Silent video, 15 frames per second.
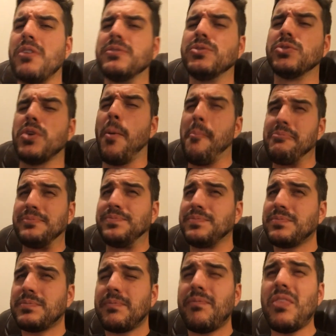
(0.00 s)
So,
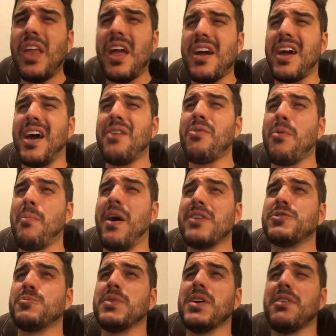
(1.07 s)
kind of
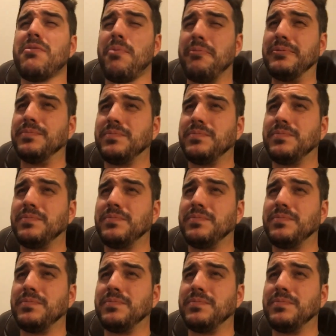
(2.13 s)
reminds me of,